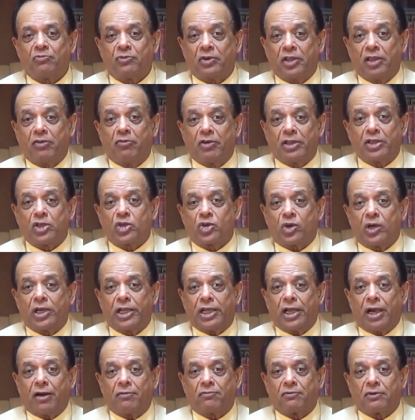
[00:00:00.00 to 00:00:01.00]

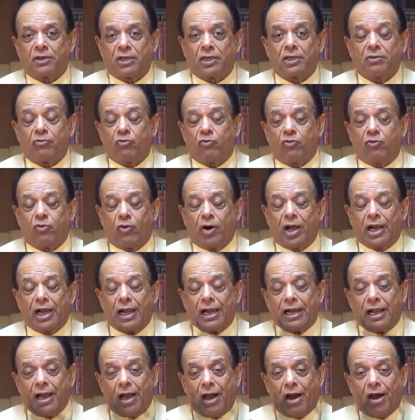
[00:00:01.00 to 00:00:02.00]
eventually after
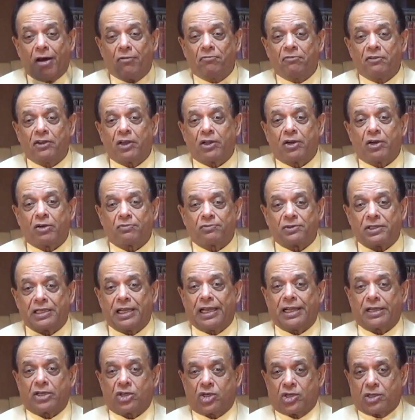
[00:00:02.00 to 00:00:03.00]
1.5 years of
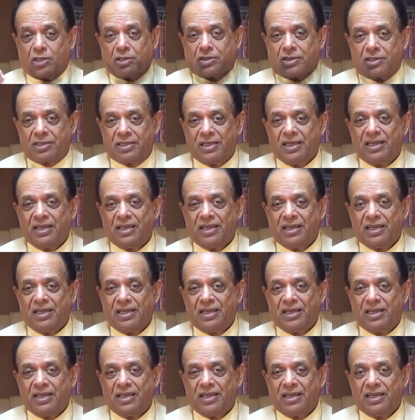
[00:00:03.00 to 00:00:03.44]
selections.